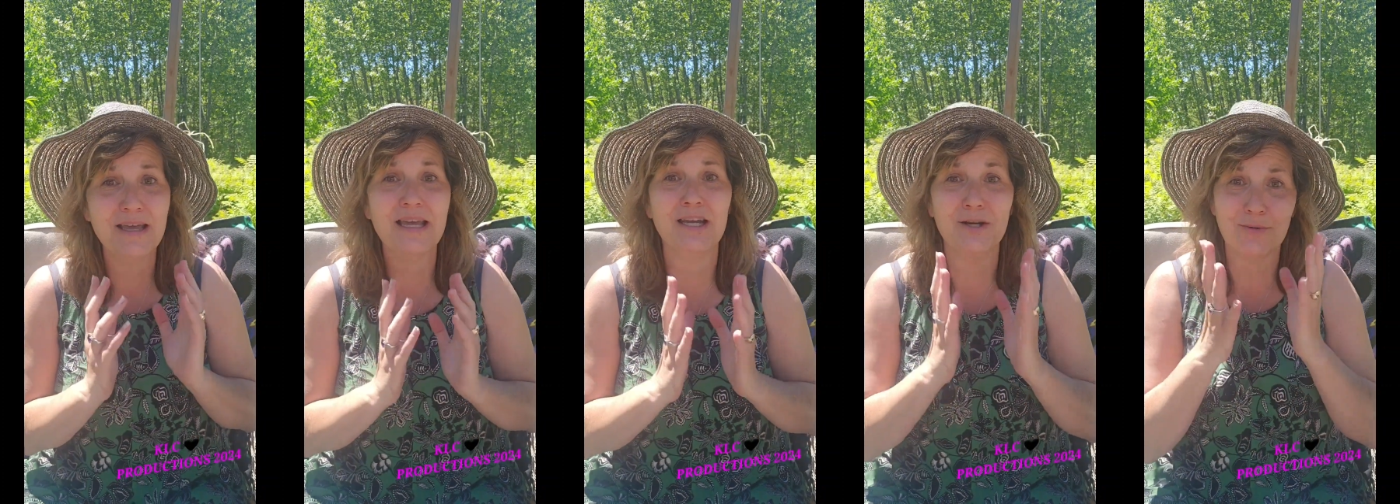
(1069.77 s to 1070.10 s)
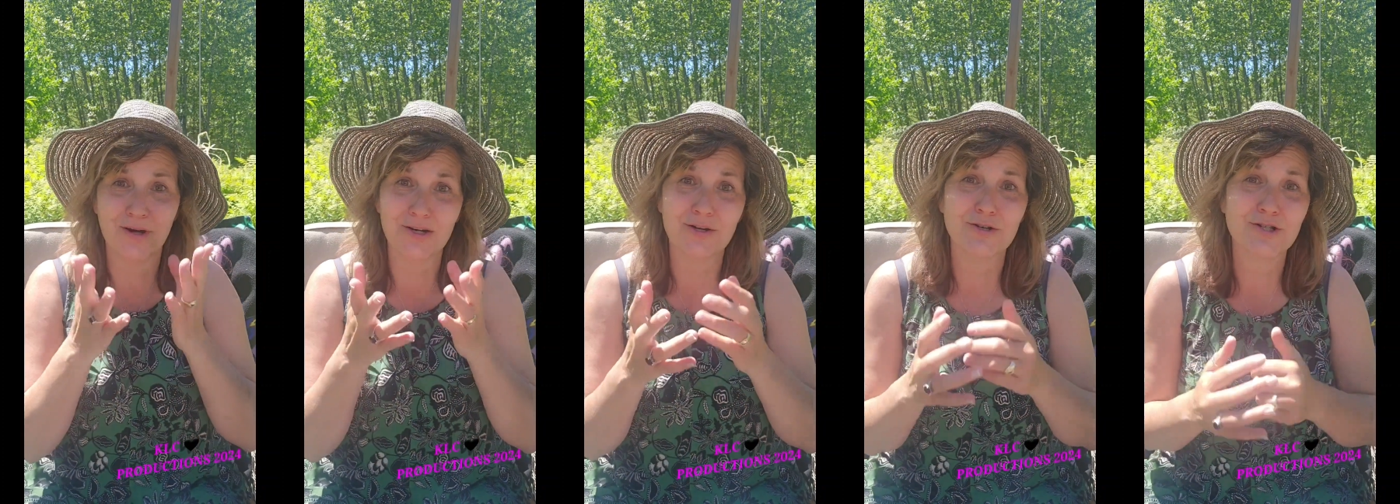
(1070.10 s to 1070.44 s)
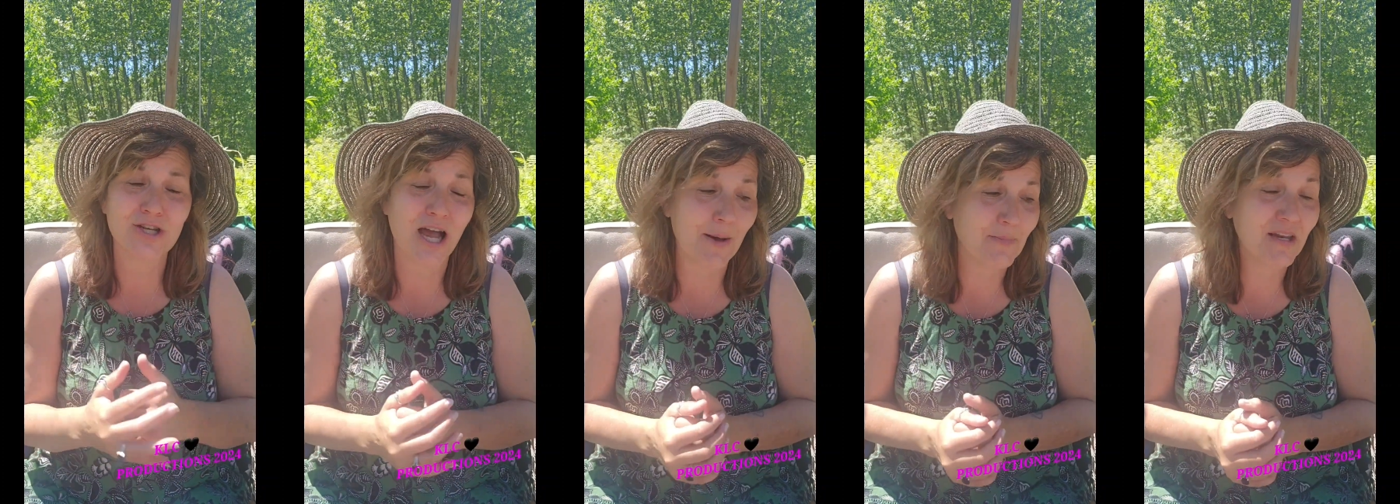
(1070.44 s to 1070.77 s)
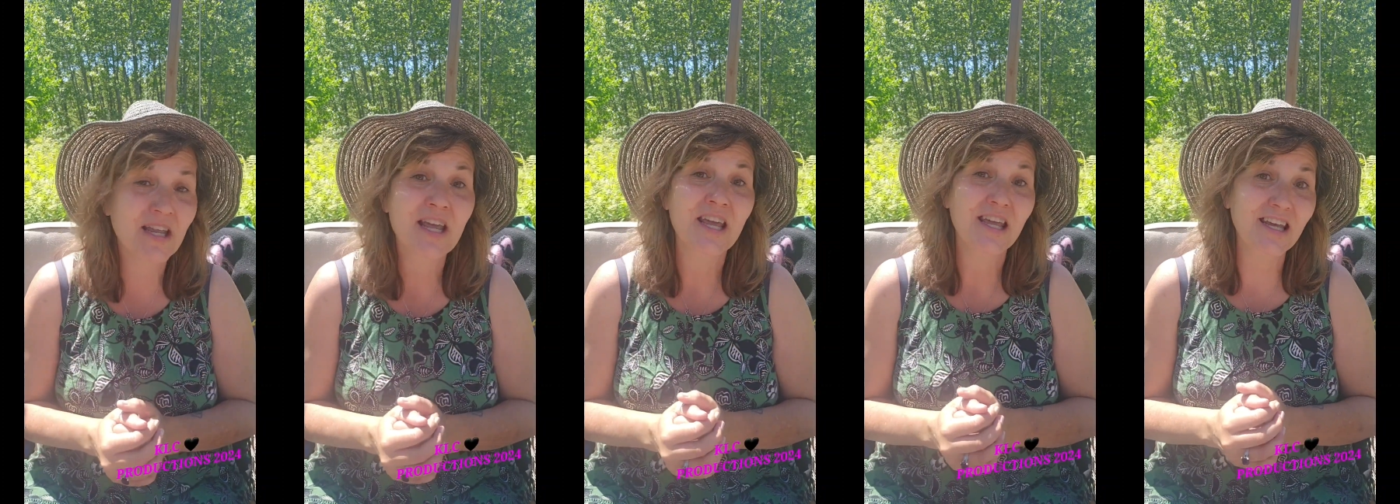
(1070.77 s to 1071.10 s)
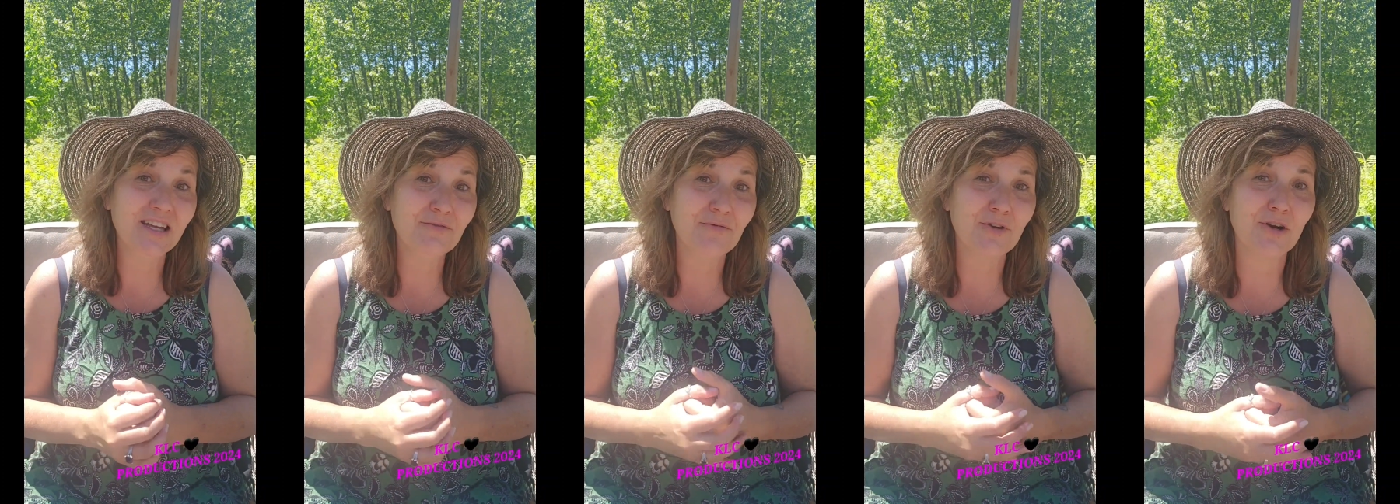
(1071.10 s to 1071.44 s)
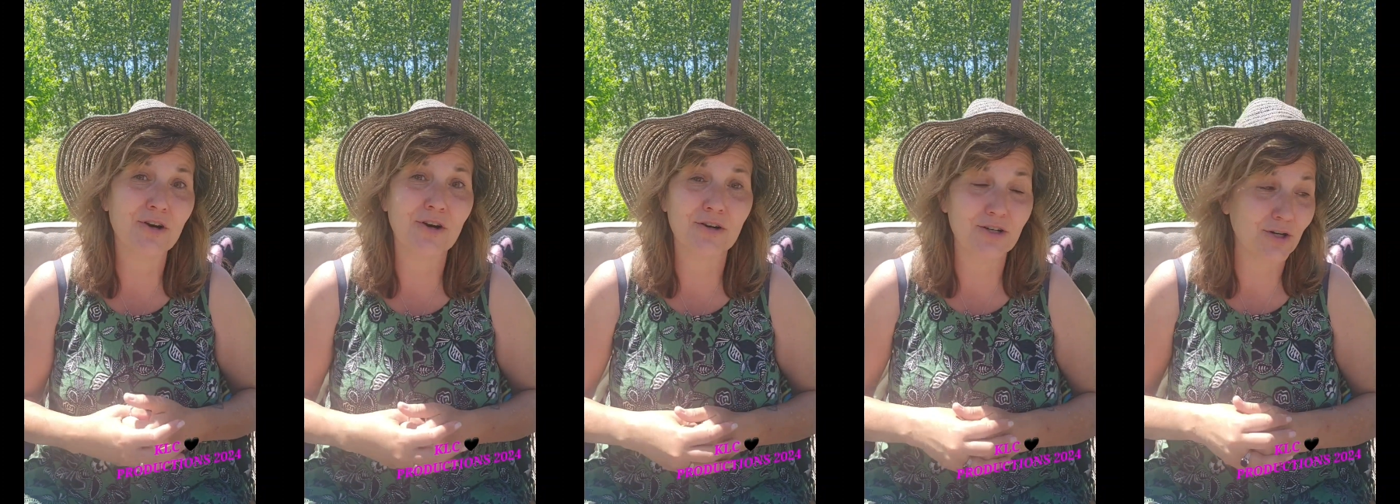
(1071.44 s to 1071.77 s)
Hey, do you want to go shopping? If
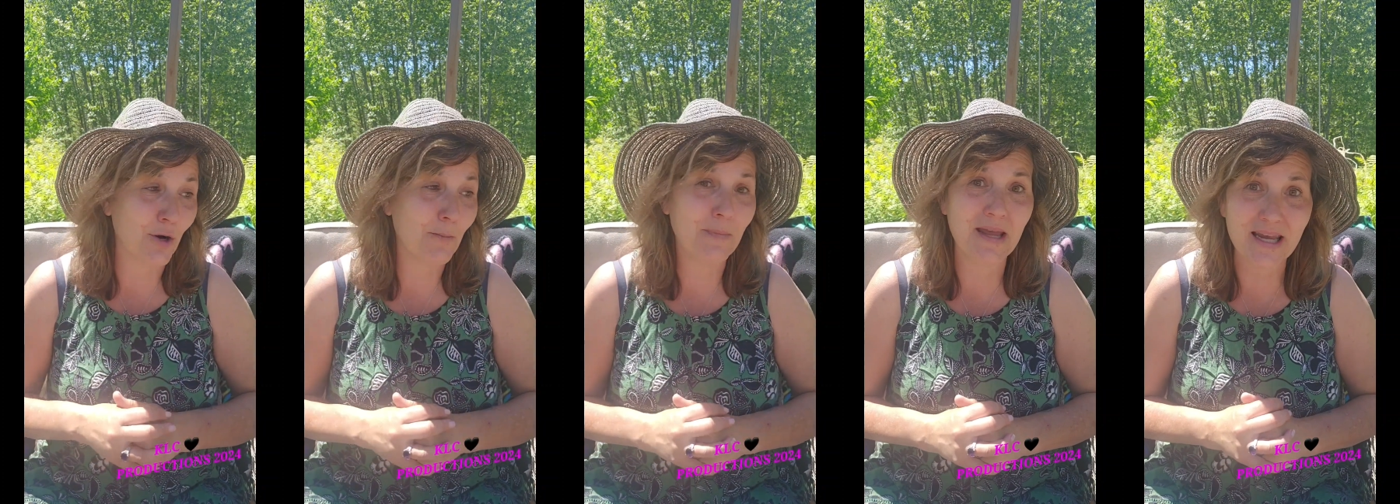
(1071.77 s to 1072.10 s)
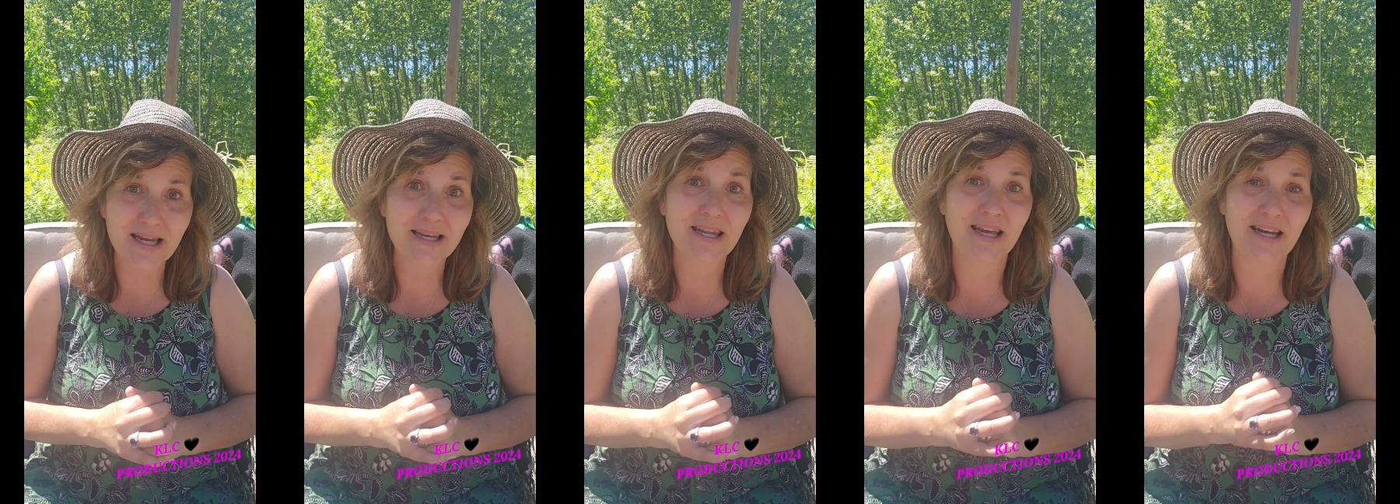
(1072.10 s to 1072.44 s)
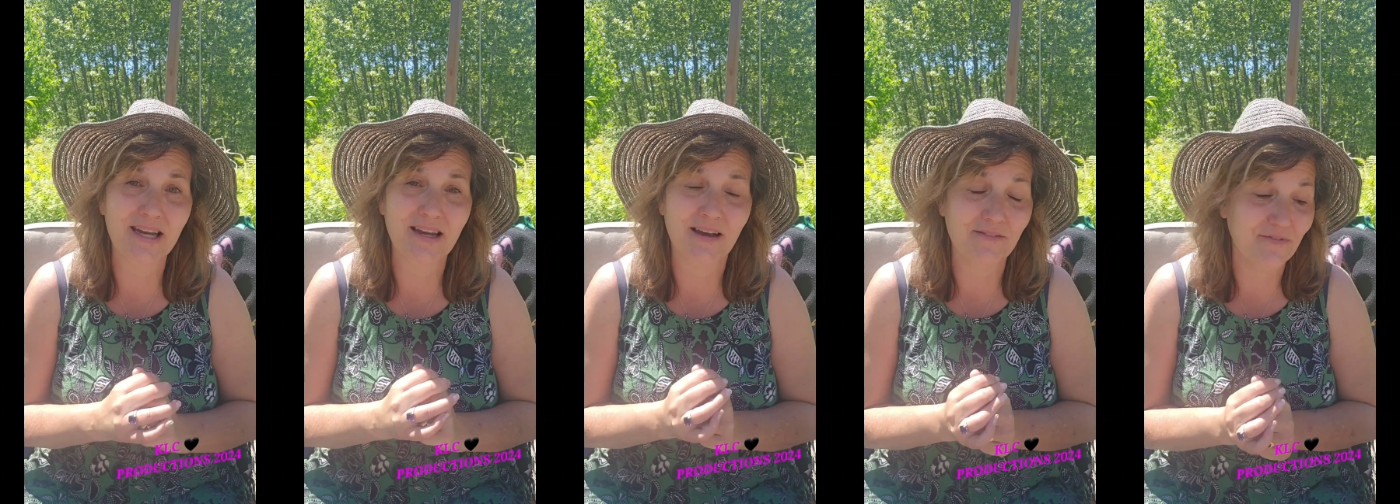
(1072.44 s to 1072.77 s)
your your man ain't